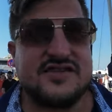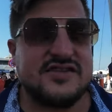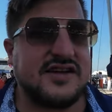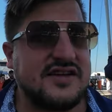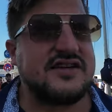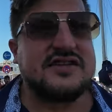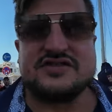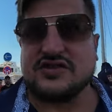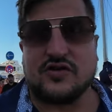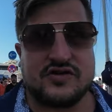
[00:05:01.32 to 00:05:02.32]
and all that,
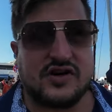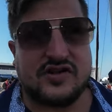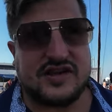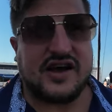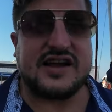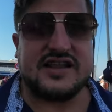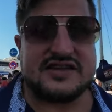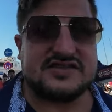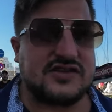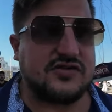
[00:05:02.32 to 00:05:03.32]
to go to all the
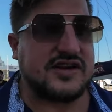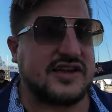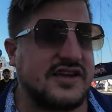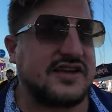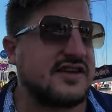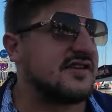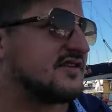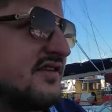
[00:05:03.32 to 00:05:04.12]
islands, to go to Italy.